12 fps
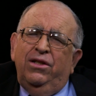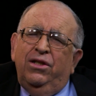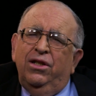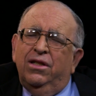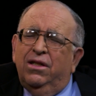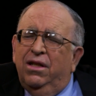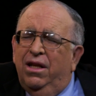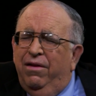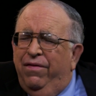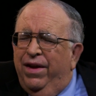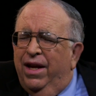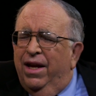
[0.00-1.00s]
just
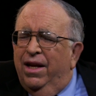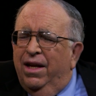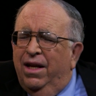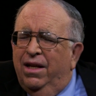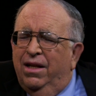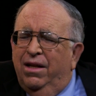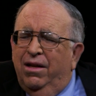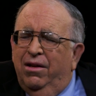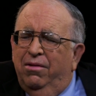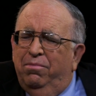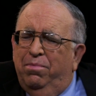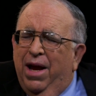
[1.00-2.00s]
living
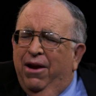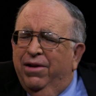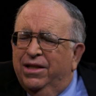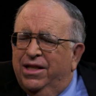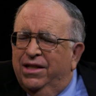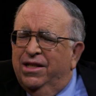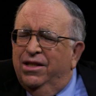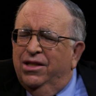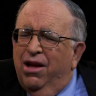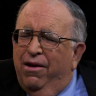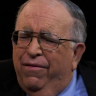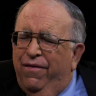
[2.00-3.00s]
a bare
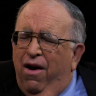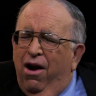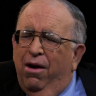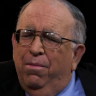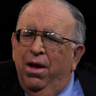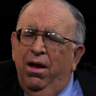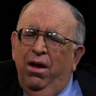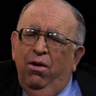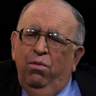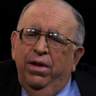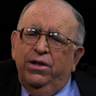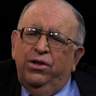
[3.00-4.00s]
existence on a farm
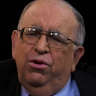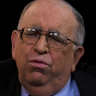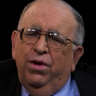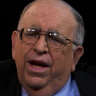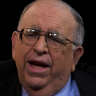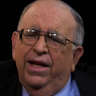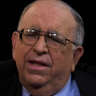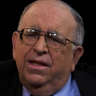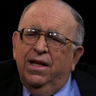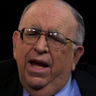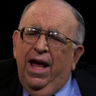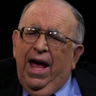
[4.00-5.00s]
with his two
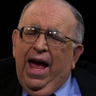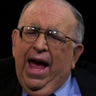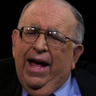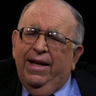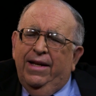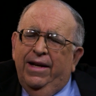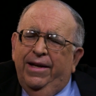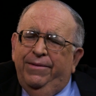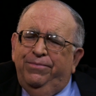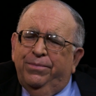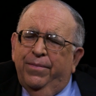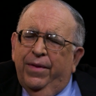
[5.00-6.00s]
kids,
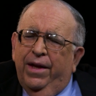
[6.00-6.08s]
and